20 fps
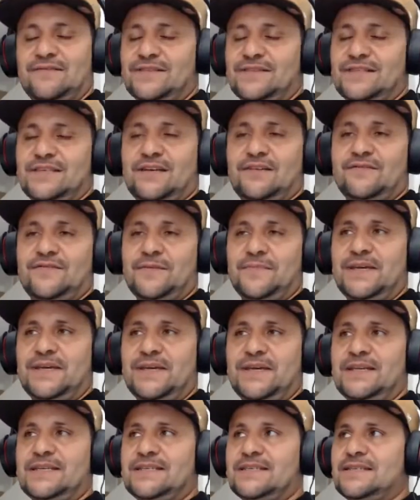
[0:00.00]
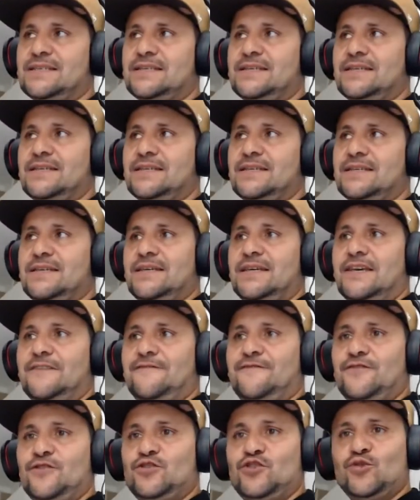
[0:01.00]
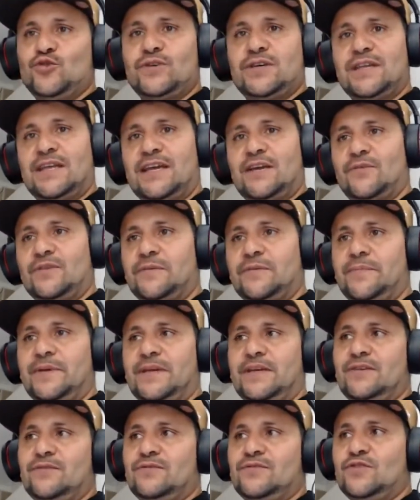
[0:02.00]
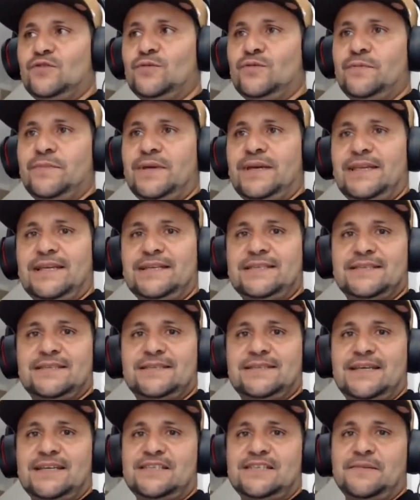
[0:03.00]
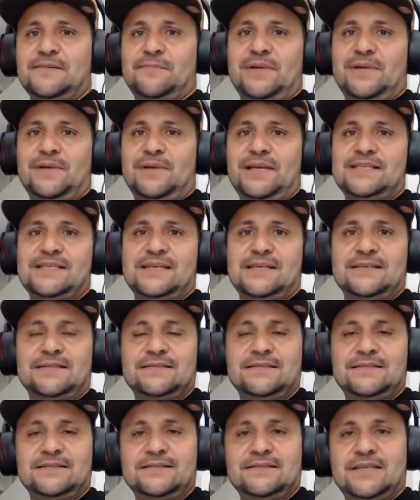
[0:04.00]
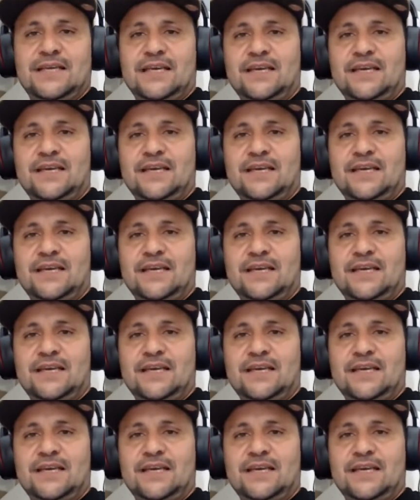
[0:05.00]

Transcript: itself. I mean, it's if you do connect with a big YouTuber, man, that's a blessing. Take